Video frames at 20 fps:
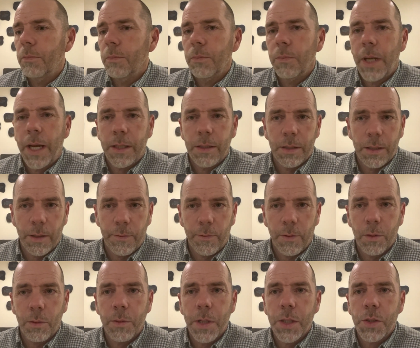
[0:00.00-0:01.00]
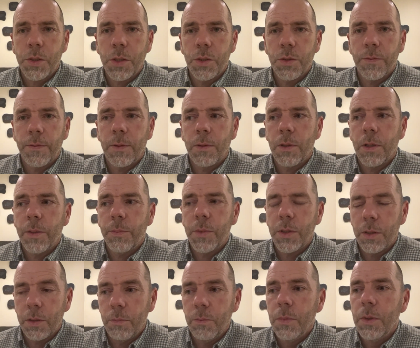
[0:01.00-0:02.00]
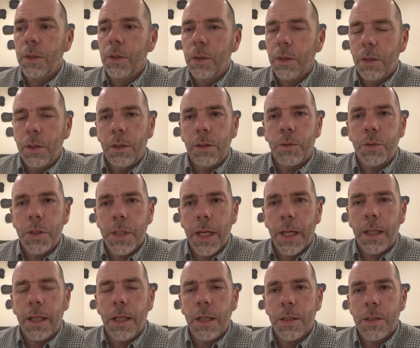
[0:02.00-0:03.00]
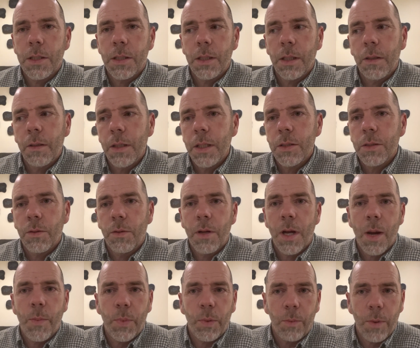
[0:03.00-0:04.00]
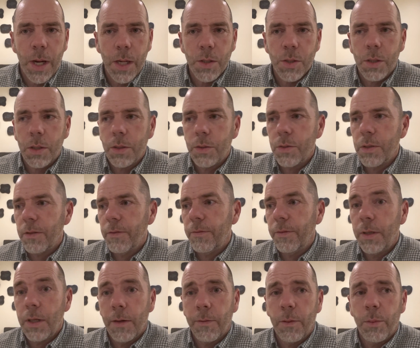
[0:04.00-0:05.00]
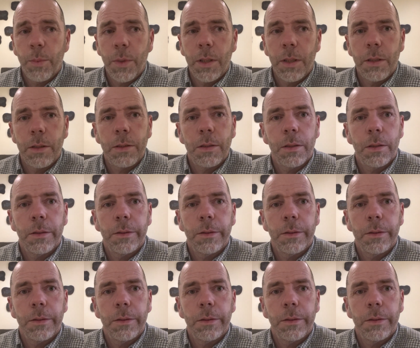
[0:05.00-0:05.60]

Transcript: Had several questions for him to check his theories on operations of government,